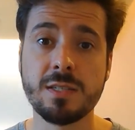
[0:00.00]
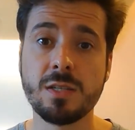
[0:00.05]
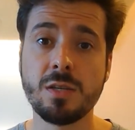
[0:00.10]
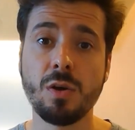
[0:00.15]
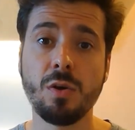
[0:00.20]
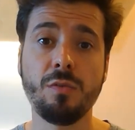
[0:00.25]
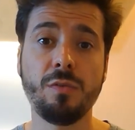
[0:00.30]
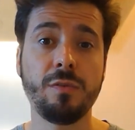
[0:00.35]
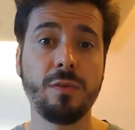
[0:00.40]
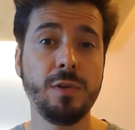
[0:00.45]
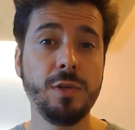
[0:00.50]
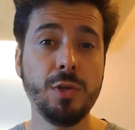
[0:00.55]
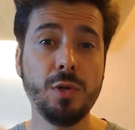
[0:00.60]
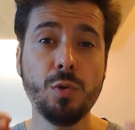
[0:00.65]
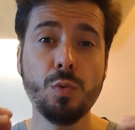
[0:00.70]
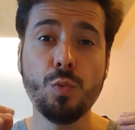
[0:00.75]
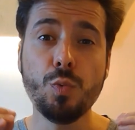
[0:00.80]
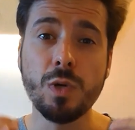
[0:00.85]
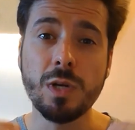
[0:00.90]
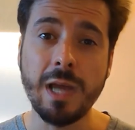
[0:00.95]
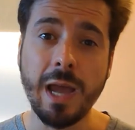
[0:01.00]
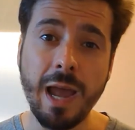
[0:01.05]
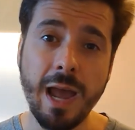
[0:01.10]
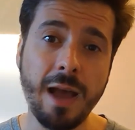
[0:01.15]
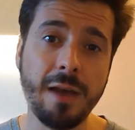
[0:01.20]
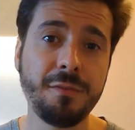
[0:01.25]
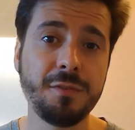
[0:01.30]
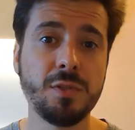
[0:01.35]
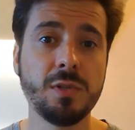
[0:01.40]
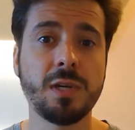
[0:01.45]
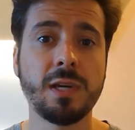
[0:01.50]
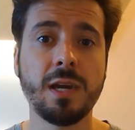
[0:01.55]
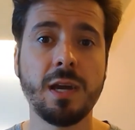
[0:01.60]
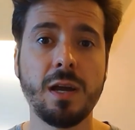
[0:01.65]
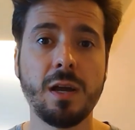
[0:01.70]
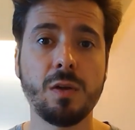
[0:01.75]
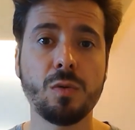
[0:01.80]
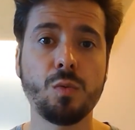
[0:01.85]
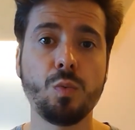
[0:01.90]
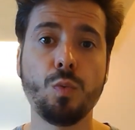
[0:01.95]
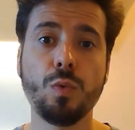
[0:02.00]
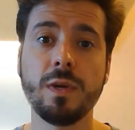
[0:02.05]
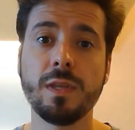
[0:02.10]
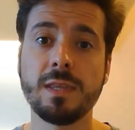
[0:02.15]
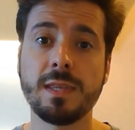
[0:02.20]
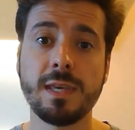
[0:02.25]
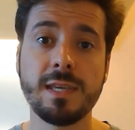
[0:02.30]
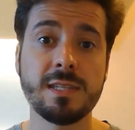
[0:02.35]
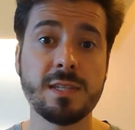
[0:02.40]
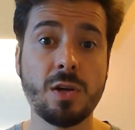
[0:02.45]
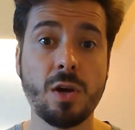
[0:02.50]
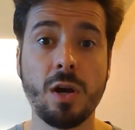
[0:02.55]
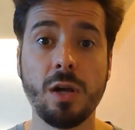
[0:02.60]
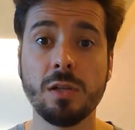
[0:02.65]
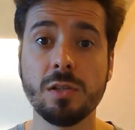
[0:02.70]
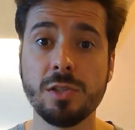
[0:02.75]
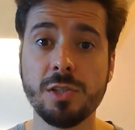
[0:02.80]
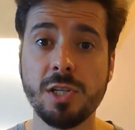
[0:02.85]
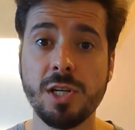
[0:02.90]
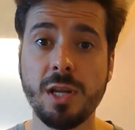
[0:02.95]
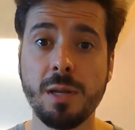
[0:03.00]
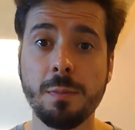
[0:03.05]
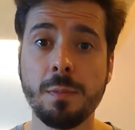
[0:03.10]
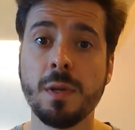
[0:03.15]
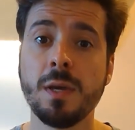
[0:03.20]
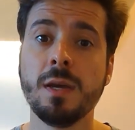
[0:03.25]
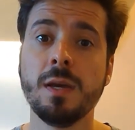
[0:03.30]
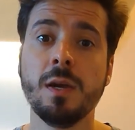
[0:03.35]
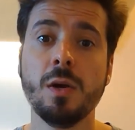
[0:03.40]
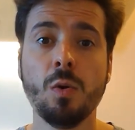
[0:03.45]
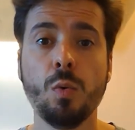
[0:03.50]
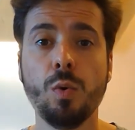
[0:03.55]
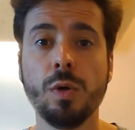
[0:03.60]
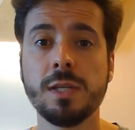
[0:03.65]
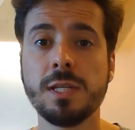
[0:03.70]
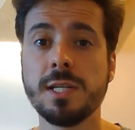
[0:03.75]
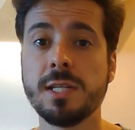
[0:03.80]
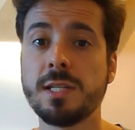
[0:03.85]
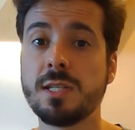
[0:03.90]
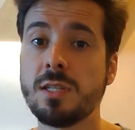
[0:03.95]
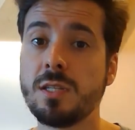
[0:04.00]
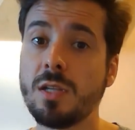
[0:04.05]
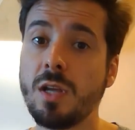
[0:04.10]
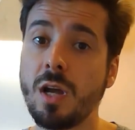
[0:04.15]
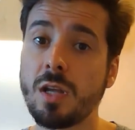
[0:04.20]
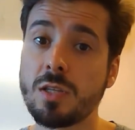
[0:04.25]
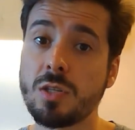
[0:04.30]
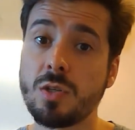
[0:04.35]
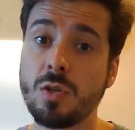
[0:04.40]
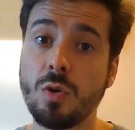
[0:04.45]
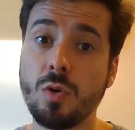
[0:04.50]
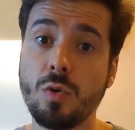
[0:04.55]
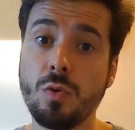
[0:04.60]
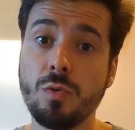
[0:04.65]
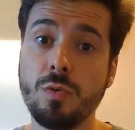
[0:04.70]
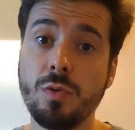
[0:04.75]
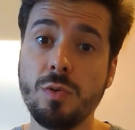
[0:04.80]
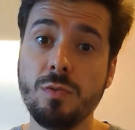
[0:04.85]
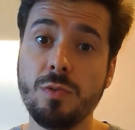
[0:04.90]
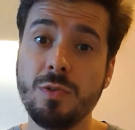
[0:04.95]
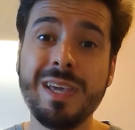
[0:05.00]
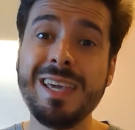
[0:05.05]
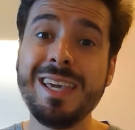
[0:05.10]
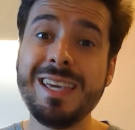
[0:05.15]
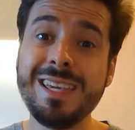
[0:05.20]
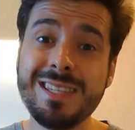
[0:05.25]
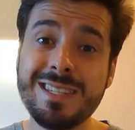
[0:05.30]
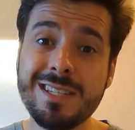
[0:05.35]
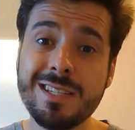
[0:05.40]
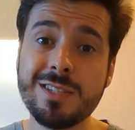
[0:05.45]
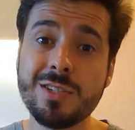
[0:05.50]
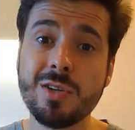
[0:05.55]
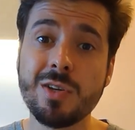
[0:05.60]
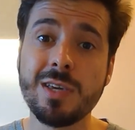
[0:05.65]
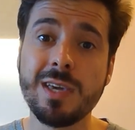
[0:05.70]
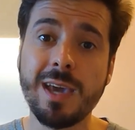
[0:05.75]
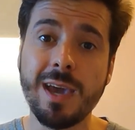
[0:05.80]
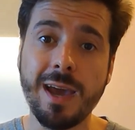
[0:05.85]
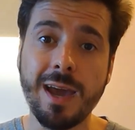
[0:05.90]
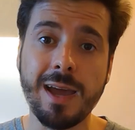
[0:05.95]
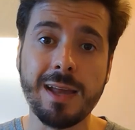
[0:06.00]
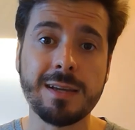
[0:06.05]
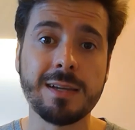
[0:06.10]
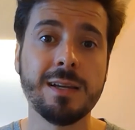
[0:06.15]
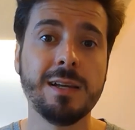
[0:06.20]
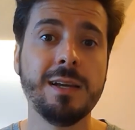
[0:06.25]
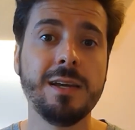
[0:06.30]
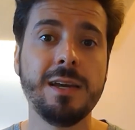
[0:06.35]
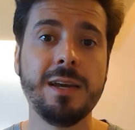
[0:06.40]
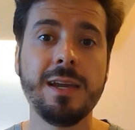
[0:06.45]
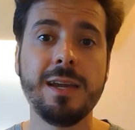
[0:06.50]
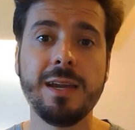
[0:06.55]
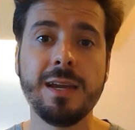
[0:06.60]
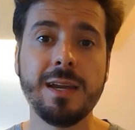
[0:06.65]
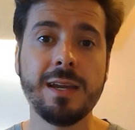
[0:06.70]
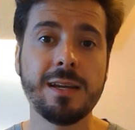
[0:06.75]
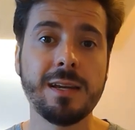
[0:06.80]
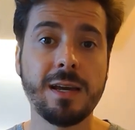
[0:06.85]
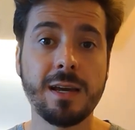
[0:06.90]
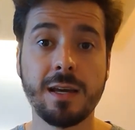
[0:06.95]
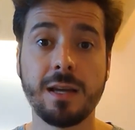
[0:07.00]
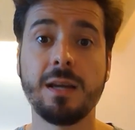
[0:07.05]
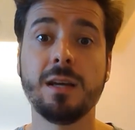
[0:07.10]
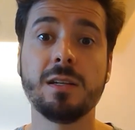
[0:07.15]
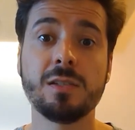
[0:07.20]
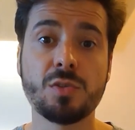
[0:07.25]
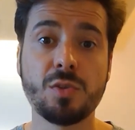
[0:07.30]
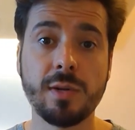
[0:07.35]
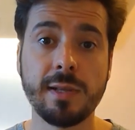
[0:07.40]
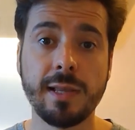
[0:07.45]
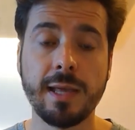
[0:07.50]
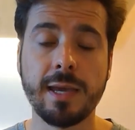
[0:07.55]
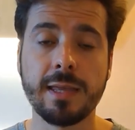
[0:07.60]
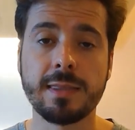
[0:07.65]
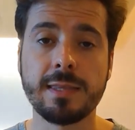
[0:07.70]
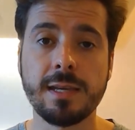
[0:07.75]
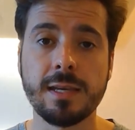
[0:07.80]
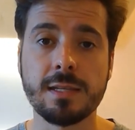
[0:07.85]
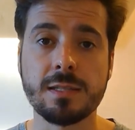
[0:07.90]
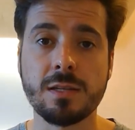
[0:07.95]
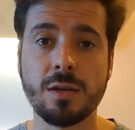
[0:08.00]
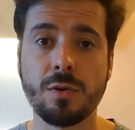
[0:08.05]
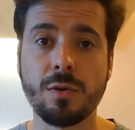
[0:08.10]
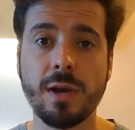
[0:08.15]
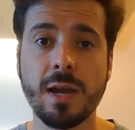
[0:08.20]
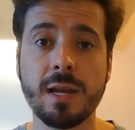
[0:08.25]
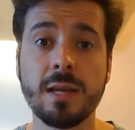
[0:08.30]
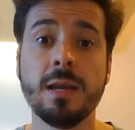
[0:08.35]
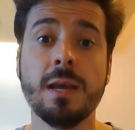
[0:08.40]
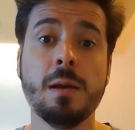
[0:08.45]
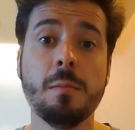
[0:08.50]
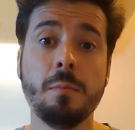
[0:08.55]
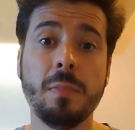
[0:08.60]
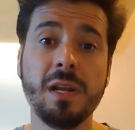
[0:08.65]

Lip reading: So you would have to count with a scholarship, which is not so easy to get in a country like this, all right?